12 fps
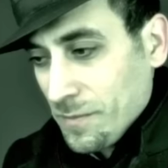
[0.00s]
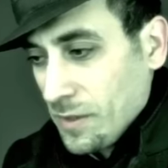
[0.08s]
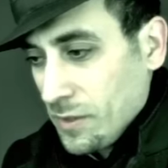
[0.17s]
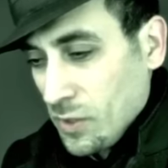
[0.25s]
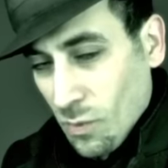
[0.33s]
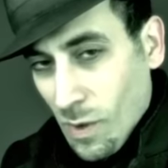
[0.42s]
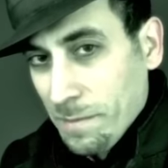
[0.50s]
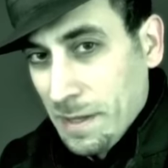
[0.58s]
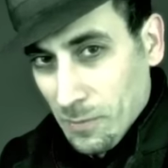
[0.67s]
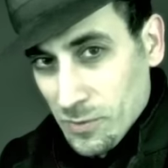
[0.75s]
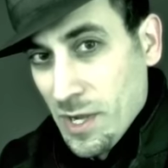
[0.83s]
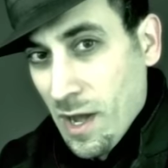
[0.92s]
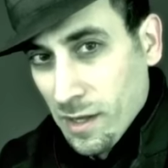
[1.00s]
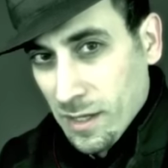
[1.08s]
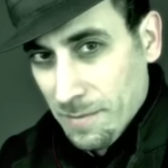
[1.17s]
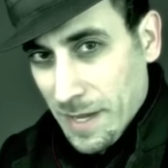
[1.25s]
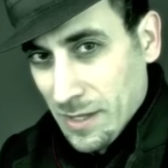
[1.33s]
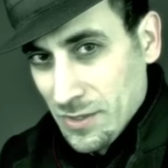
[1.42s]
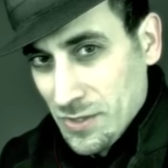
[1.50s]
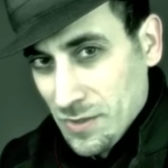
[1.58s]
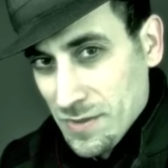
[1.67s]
you want people talking about you.